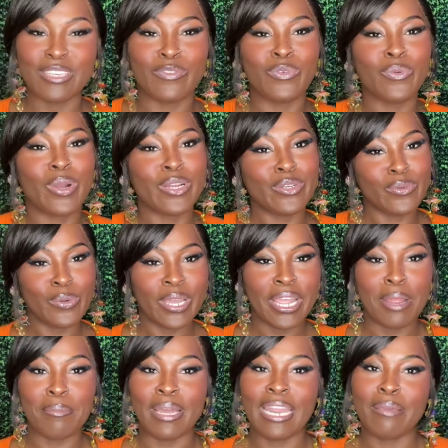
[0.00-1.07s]
If you are new
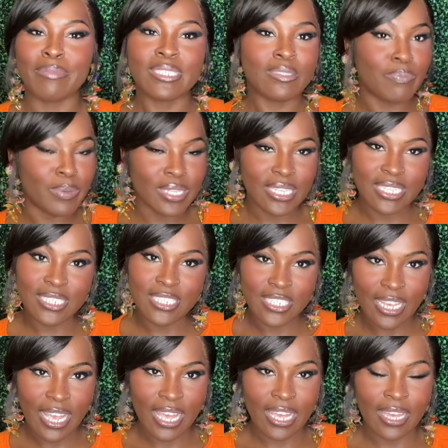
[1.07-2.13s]
here, my name is Billy
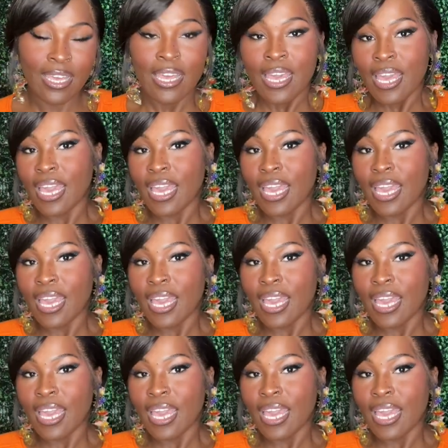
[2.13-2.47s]
J,